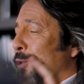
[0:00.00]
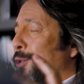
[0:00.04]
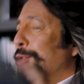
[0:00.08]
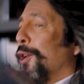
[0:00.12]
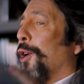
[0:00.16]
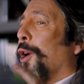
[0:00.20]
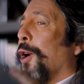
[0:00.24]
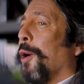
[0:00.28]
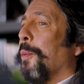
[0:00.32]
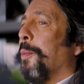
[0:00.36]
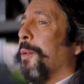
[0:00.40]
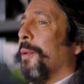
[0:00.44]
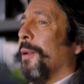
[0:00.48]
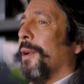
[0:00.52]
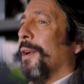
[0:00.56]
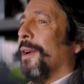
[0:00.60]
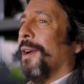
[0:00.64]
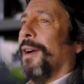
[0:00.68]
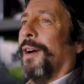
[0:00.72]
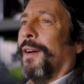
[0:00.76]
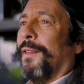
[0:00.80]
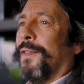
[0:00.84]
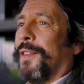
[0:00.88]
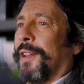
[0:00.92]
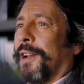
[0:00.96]
top
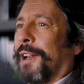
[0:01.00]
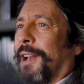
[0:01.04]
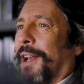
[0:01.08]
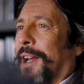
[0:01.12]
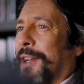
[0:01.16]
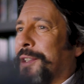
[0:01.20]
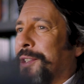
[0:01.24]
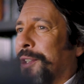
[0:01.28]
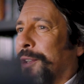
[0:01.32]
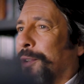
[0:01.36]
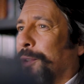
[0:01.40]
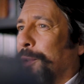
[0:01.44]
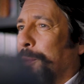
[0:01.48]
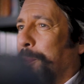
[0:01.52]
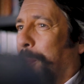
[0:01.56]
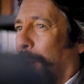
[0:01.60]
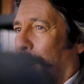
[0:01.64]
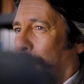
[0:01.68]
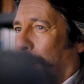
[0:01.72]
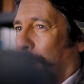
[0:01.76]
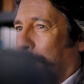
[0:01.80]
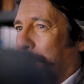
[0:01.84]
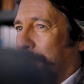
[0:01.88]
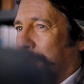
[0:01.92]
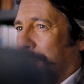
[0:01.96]
of the classical
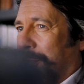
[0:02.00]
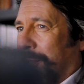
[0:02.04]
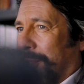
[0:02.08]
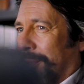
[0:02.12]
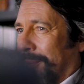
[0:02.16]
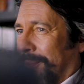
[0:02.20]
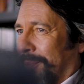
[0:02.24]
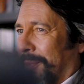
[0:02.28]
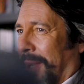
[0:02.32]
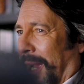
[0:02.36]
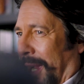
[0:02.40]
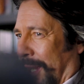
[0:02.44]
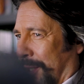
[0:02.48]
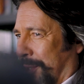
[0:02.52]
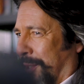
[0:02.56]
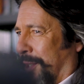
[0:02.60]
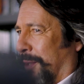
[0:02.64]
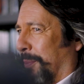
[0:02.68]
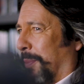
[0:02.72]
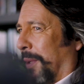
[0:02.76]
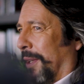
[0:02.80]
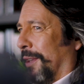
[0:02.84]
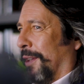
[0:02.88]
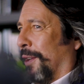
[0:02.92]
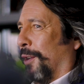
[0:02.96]
pops has
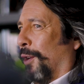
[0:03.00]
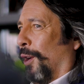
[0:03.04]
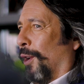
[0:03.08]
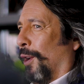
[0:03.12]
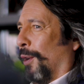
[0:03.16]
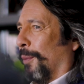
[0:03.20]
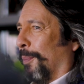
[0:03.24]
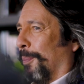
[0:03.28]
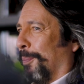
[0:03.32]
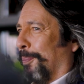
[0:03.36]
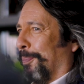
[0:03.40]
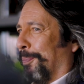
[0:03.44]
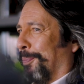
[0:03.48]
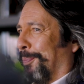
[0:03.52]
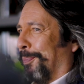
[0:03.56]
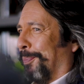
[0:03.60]
to be the column.